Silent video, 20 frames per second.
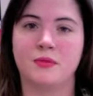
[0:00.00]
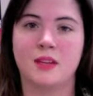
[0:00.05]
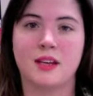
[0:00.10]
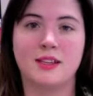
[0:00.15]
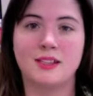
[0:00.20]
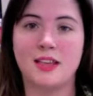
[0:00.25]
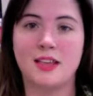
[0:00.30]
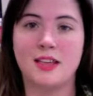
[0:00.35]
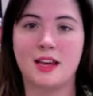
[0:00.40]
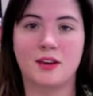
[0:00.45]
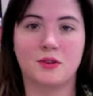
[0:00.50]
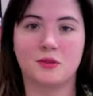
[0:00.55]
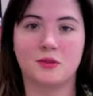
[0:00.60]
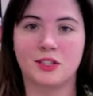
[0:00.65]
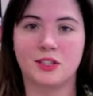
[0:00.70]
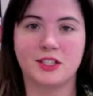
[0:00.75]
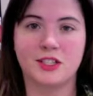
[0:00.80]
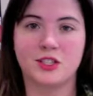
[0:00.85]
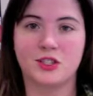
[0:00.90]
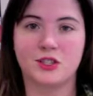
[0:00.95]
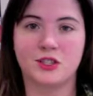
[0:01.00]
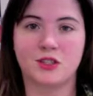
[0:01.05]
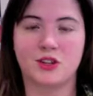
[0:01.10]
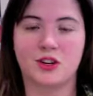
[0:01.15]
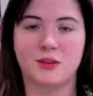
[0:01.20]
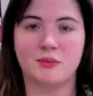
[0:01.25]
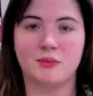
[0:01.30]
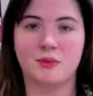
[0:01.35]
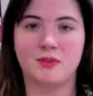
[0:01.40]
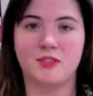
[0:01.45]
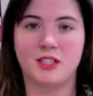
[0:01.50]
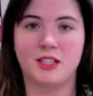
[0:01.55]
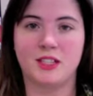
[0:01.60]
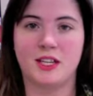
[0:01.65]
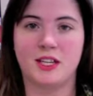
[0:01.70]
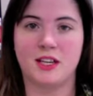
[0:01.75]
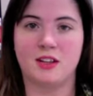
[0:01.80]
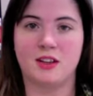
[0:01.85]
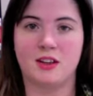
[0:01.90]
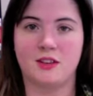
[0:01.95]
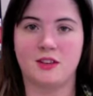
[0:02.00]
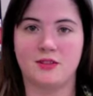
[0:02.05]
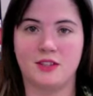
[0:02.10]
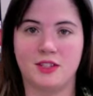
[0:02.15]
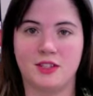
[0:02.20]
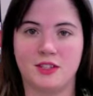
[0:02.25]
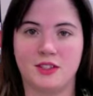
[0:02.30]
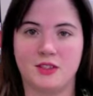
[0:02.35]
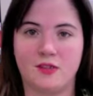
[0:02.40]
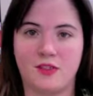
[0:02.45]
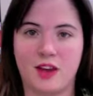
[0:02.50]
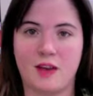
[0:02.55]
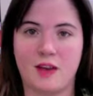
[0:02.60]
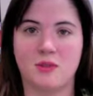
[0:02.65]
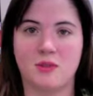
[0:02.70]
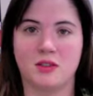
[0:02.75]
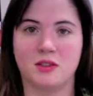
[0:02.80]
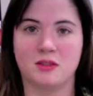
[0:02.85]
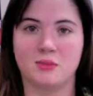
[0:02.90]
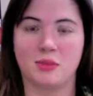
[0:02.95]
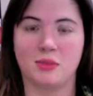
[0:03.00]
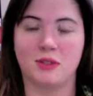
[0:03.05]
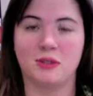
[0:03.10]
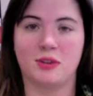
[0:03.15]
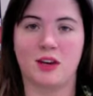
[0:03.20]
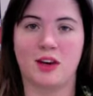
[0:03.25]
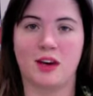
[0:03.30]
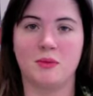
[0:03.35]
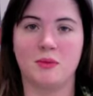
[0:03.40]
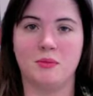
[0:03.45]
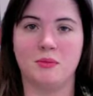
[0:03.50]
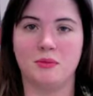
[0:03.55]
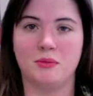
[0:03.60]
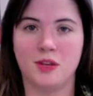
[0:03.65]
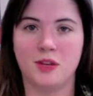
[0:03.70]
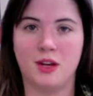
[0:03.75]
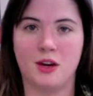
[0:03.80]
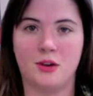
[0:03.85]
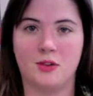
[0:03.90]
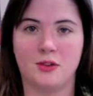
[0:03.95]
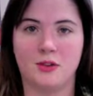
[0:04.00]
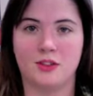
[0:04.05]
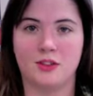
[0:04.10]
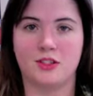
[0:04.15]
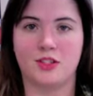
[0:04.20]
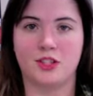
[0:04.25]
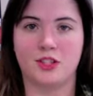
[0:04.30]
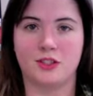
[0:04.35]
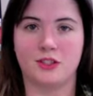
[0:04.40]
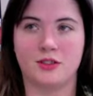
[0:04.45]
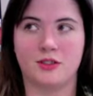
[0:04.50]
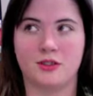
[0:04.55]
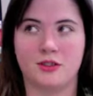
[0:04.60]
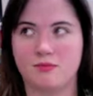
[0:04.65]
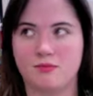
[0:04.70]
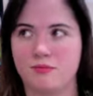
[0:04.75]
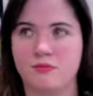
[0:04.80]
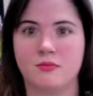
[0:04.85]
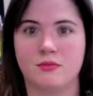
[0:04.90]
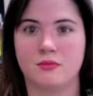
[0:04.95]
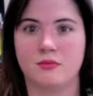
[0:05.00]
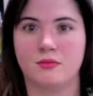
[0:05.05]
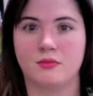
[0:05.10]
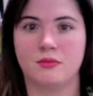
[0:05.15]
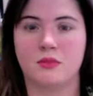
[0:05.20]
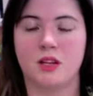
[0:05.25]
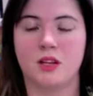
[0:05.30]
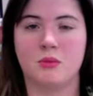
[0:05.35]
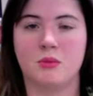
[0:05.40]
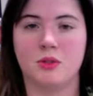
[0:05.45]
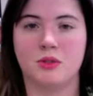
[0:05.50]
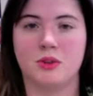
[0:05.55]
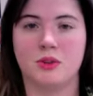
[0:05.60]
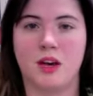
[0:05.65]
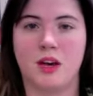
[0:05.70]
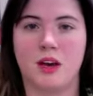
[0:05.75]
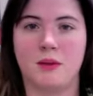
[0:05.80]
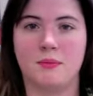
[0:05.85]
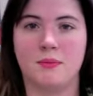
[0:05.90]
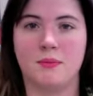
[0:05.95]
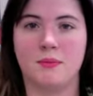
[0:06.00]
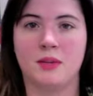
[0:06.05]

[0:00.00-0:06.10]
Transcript: Is that a rich descriptive detail of this fabulous blue cup? No, it's just a blue cup.